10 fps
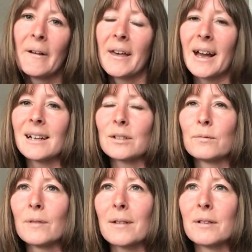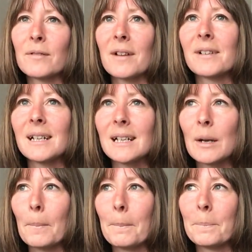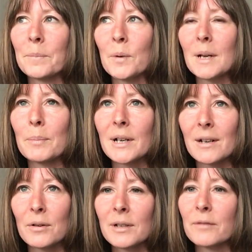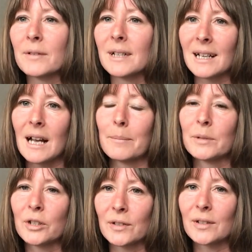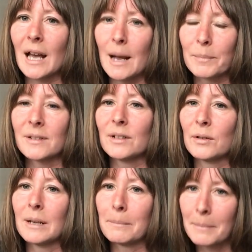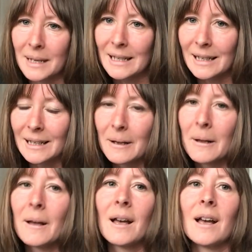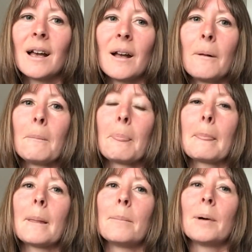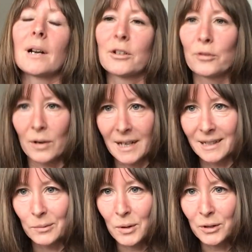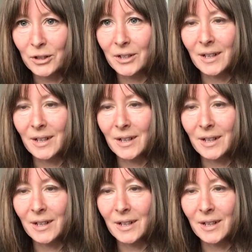And it's very, very, when I put it on, I feel like I'm just absolutely me. But I shrunk it in the wash.